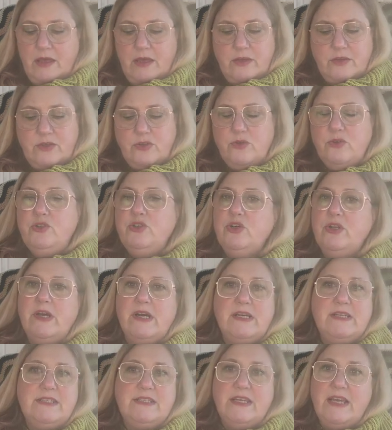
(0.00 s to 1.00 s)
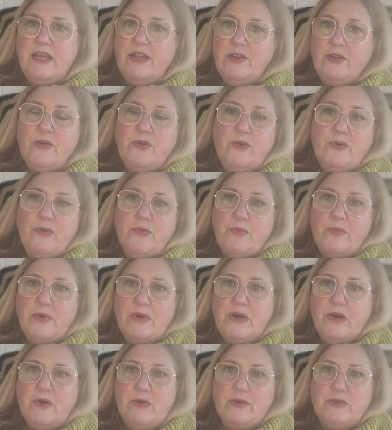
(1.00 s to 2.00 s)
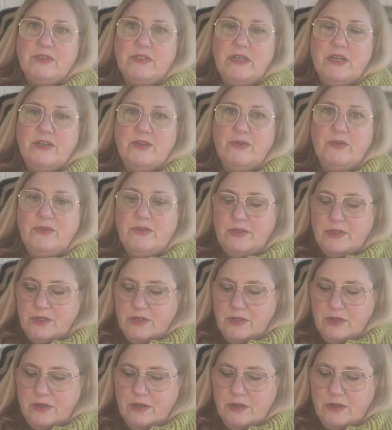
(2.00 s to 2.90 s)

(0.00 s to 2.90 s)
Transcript: Usually I say no, because I don't